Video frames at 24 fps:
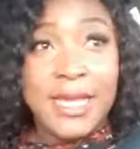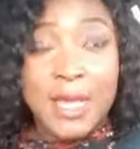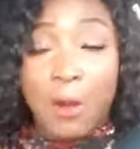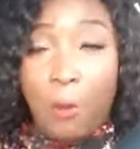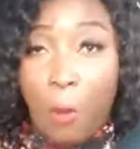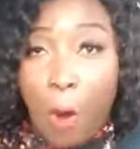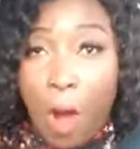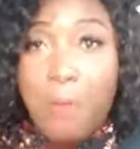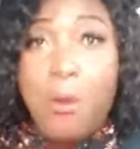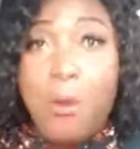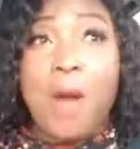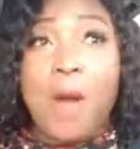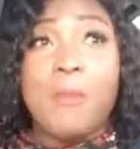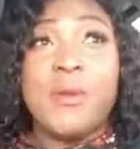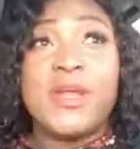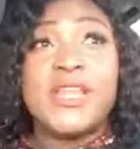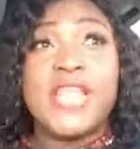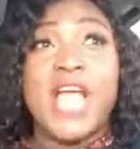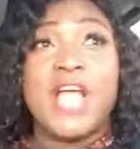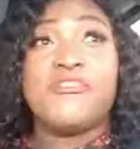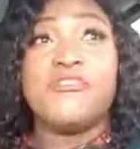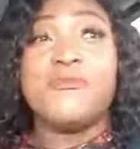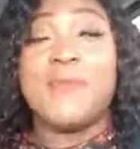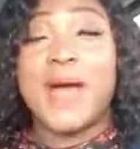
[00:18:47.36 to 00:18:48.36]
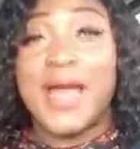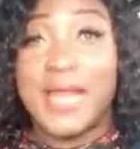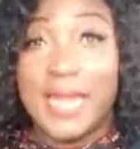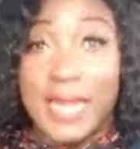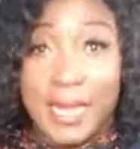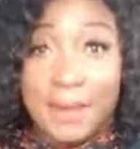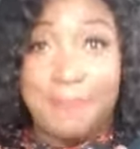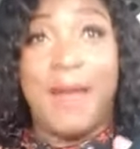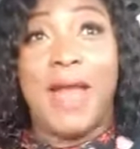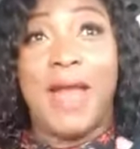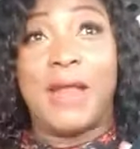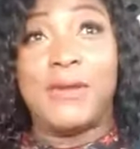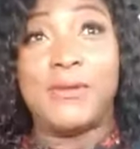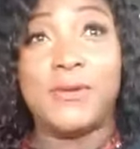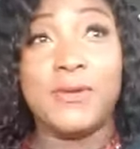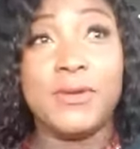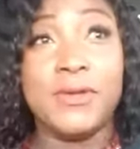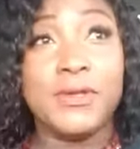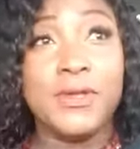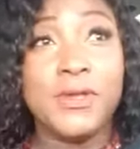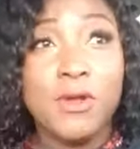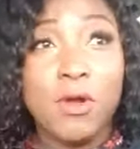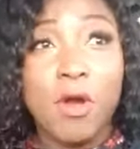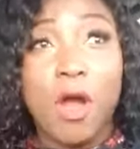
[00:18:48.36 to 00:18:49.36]
One more, dear Juma Nebano.
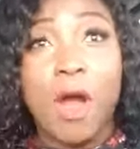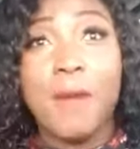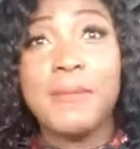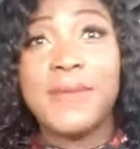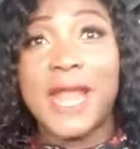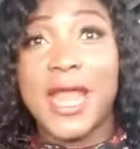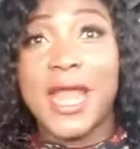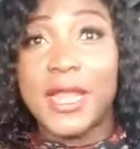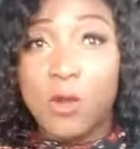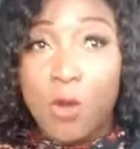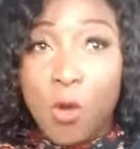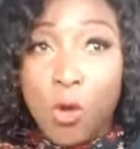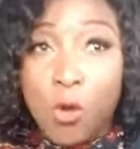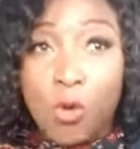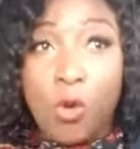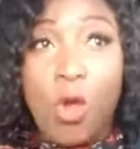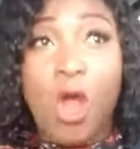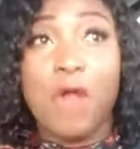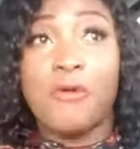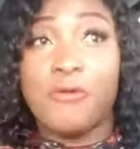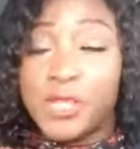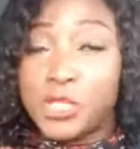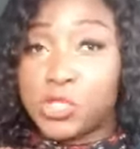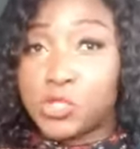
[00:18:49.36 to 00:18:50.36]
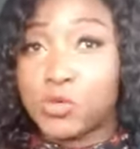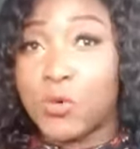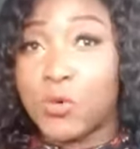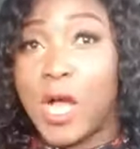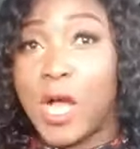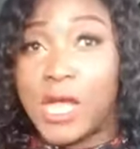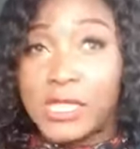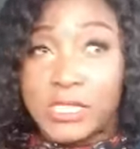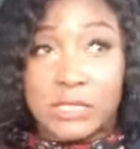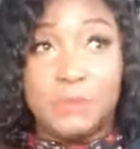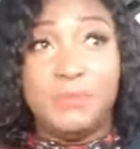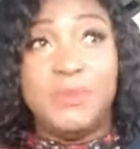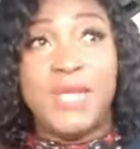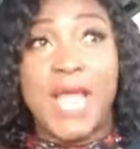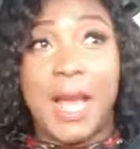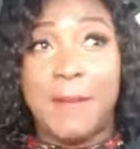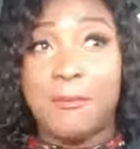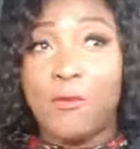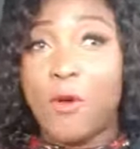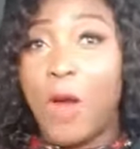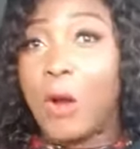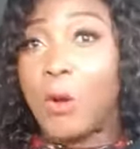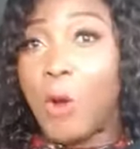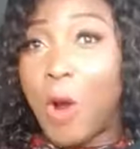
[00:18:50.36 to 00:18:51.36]
Omna do call rituals, be a
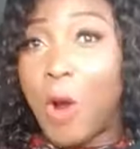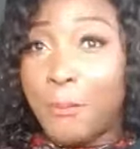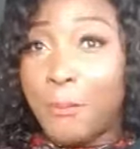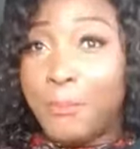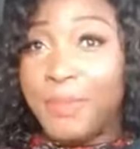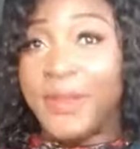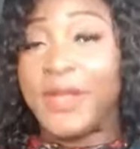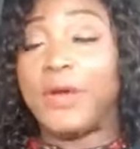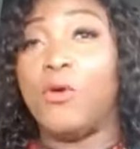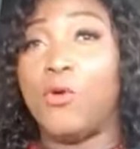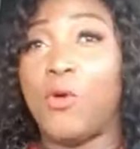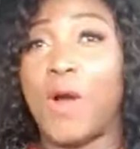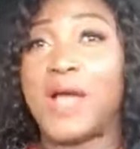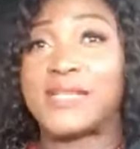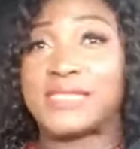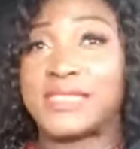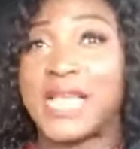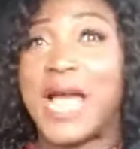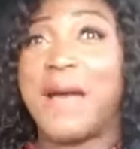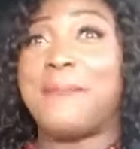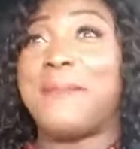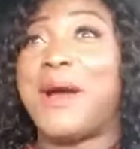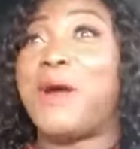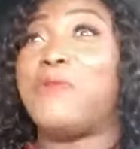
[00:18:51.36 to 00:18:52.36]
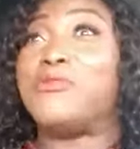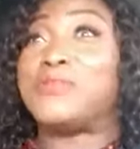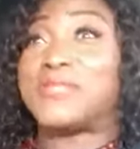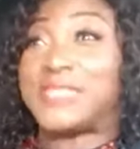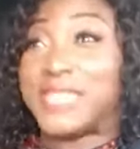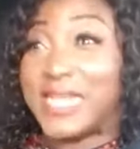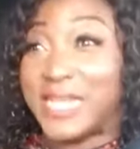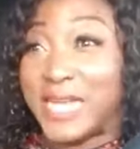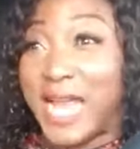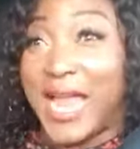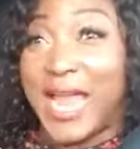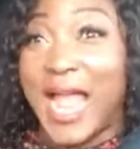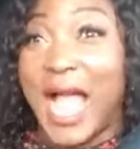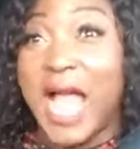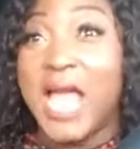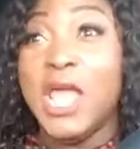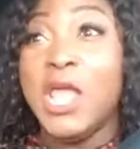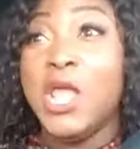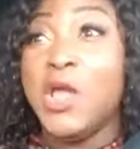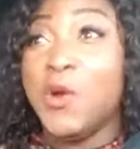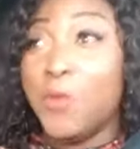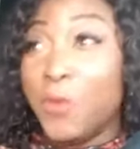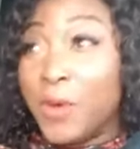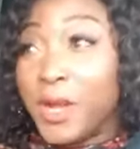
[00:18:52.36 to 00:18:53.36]
more call bring on Sama or Sekaya,
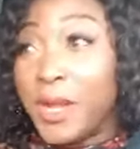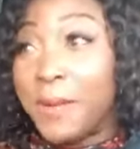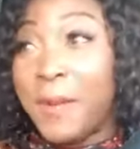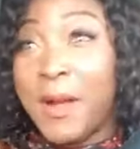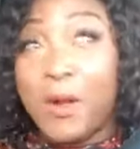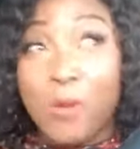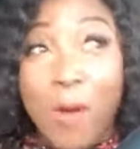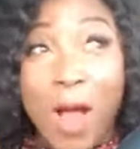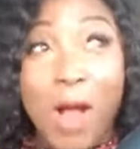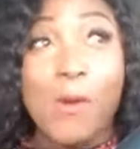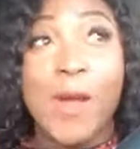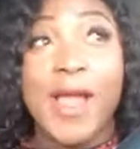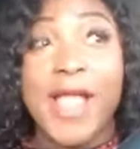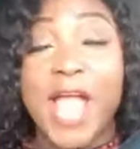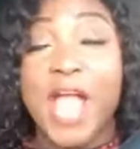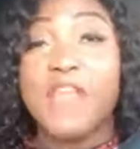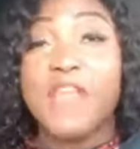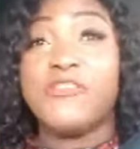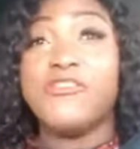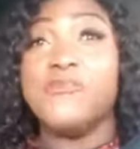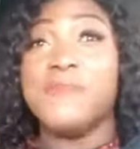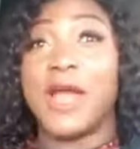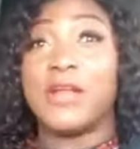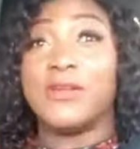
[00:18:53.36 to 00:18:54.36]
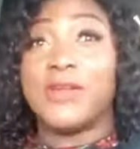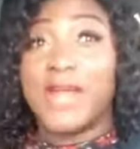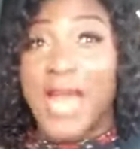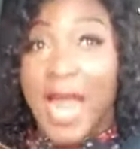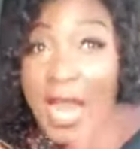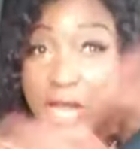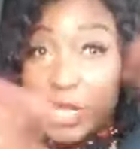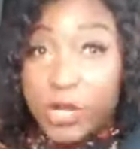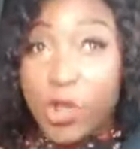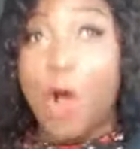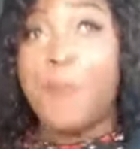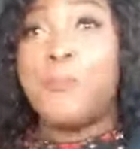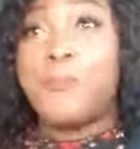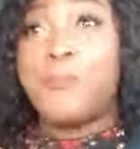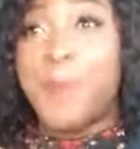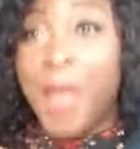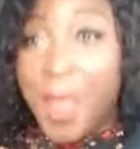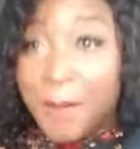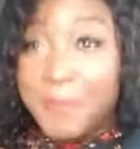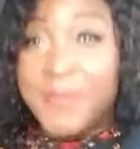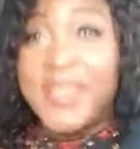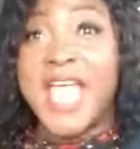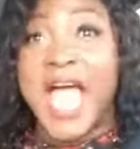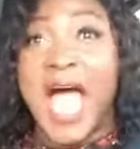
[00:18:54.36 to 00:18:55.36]
whatever Quakoya Juman and Adio
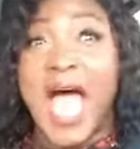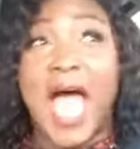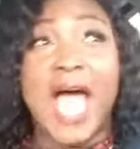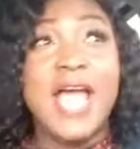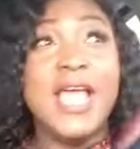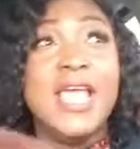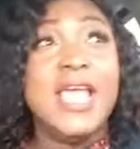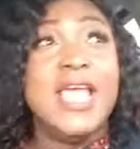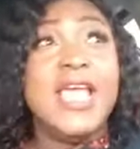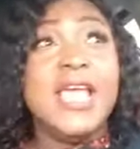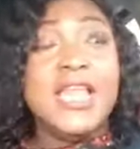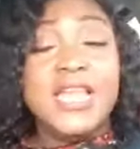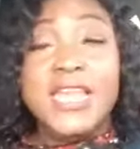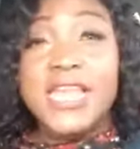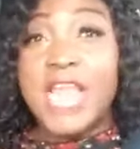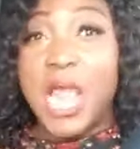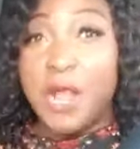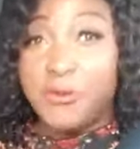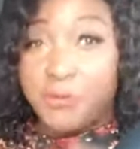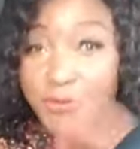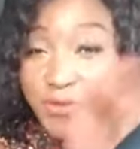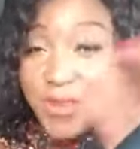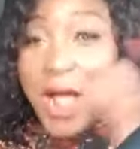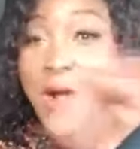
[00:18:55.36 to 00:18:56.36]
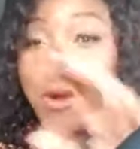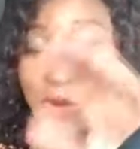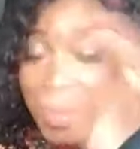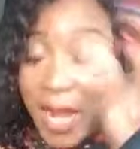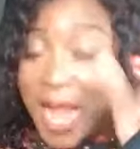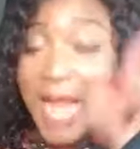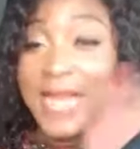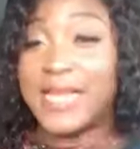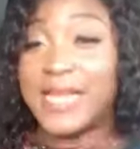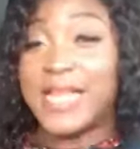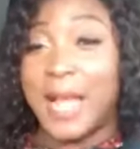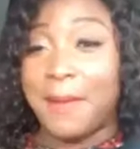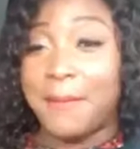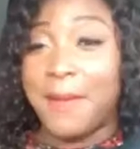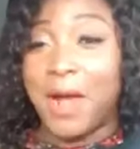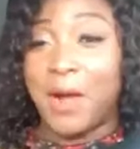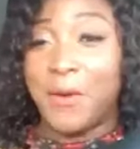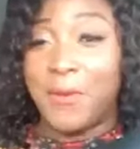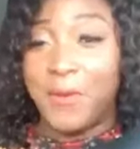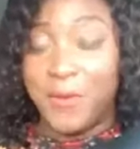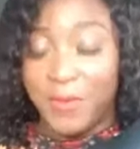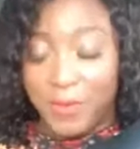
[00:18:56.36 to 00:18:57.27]
Pebia near Tiao Kadia.